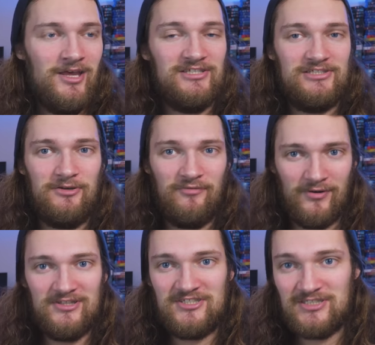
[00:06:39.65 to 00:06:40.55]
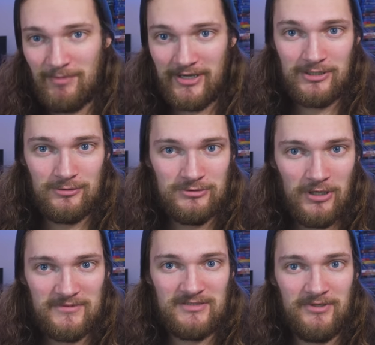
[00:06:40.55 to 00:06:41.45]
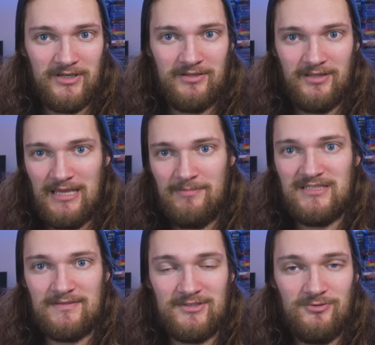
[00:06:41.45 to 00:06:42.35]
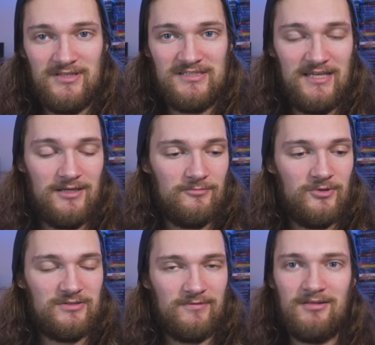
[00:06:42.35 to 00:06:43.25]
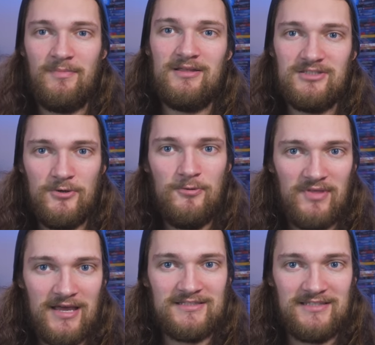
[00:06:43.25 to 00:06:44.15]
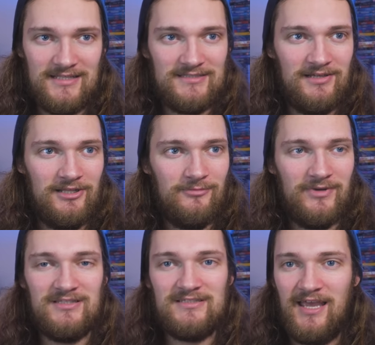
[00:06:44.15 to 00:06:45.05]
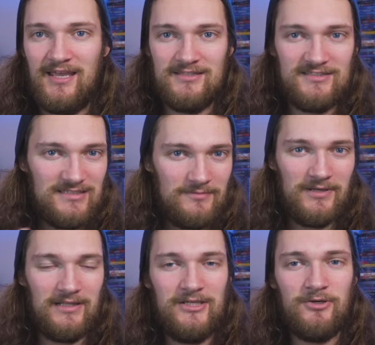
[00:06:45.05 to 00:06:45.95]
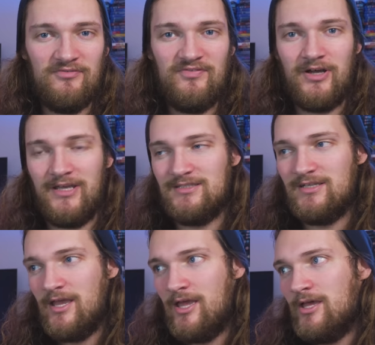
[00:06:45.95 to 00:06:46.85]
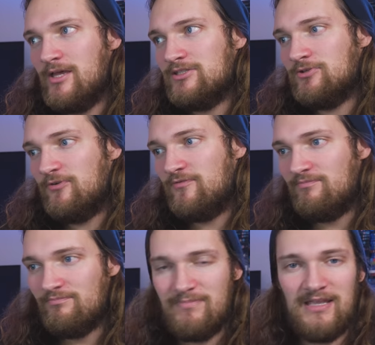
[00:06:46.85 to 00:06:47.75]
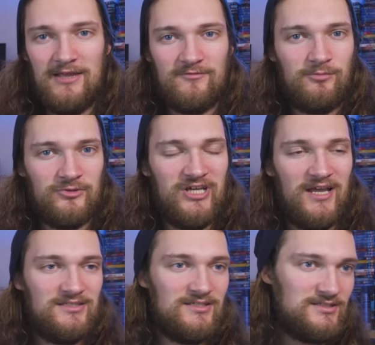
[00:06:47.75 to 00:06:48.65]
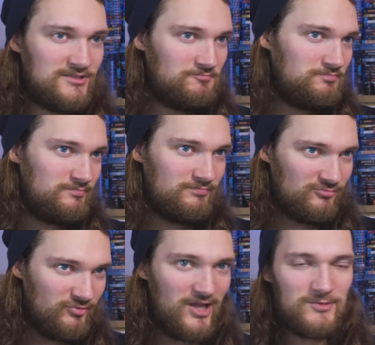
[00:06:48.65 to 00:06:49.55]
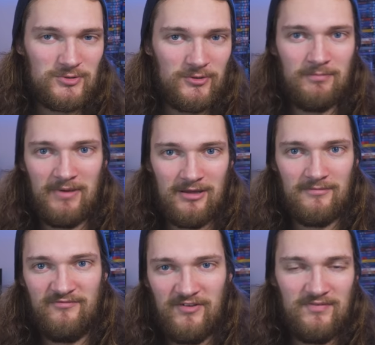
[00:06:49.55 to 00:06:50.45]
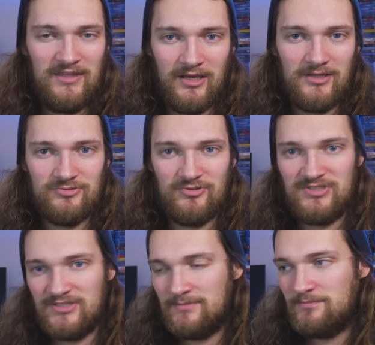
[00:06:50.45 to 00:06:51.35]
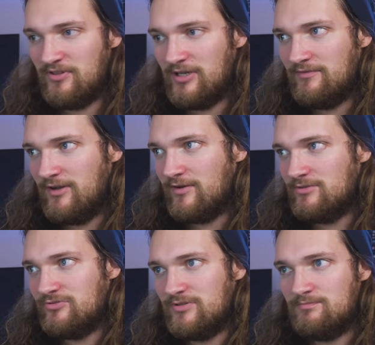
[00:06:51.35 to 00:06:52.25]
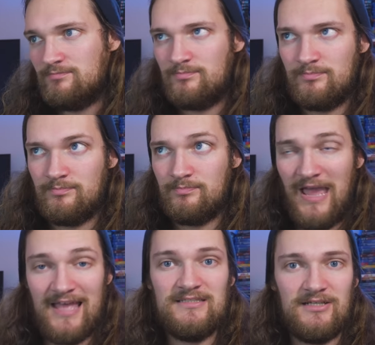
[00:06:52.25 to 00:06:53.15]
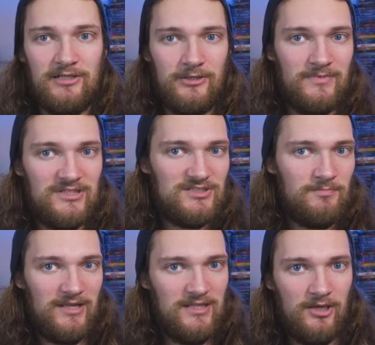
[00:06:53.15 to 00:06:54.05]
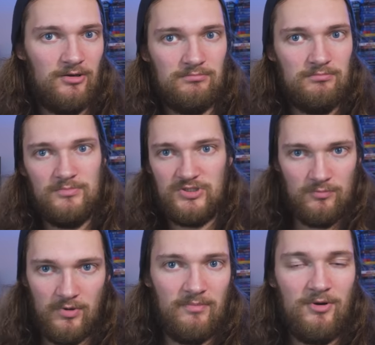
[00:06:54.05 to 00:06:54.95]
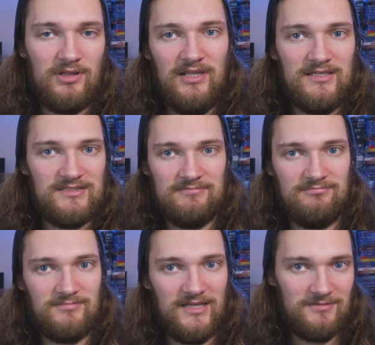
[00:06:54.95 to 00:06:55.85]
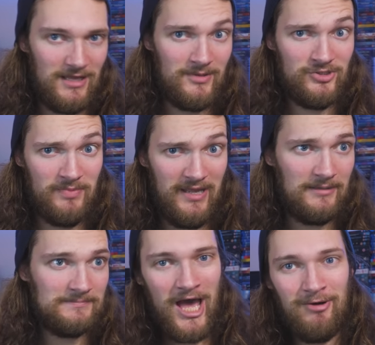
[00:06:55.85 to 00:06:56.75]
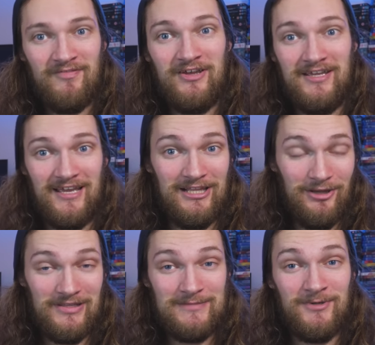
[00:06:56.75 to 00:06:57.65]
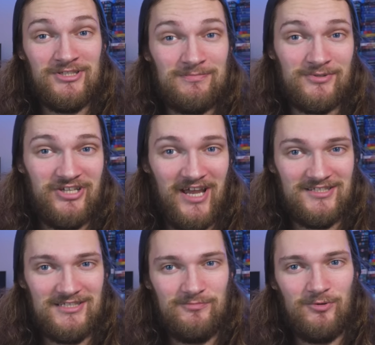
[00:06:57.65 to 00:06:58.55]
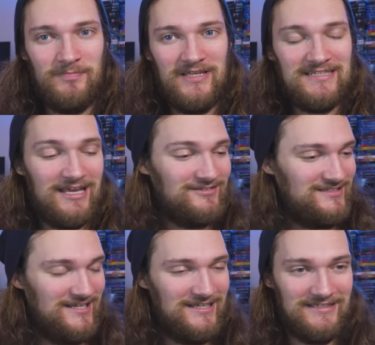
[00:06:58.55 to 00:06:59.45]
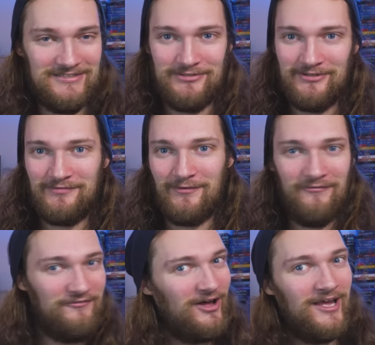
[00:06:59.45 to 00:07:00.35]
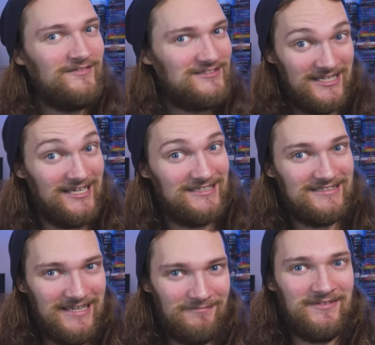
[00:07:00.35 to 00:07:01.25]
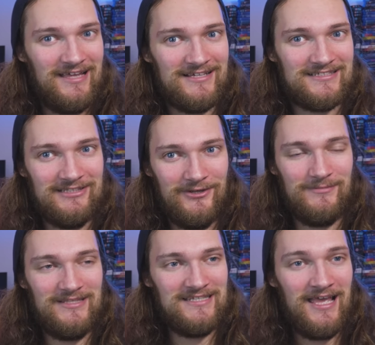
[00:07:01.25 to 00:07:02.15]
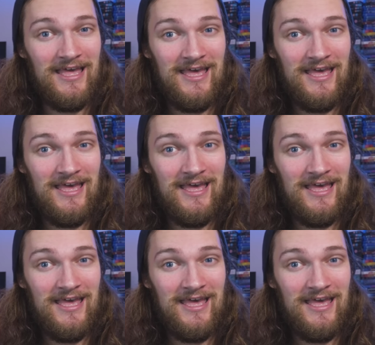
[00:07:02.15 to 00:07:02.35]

So for instance, my old Optoma E P seven twenty was around about two thousand ANSI lumens, and typically you'll find sort of mid-level projectors range between about fifteen hundred to thirty-five hundred ANSI lumens, depending on sort of what the model is and, and how much you're paying. However, a lot of these budget projectors will be touting sort of five, six, seven thousand lumens.